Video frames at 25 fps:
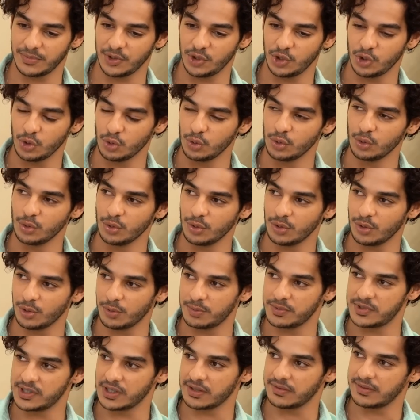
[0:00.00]
you
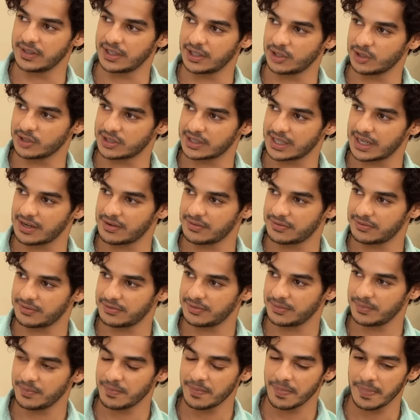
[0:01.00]
observing yourself.
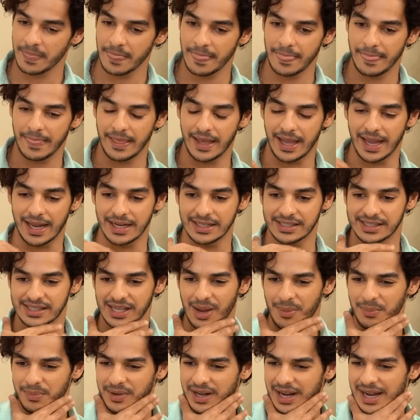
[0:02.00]
Mm. And
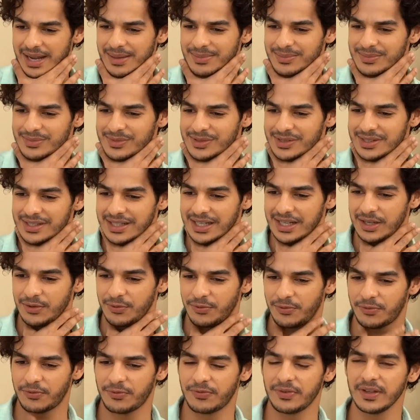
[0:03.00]
sometimes it
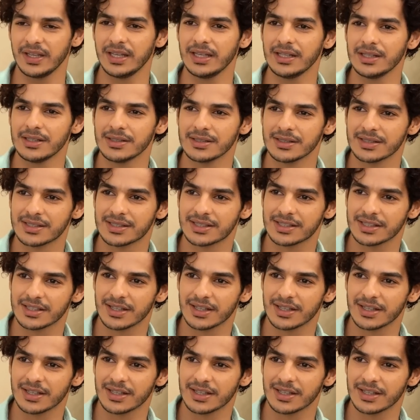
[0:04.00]
feels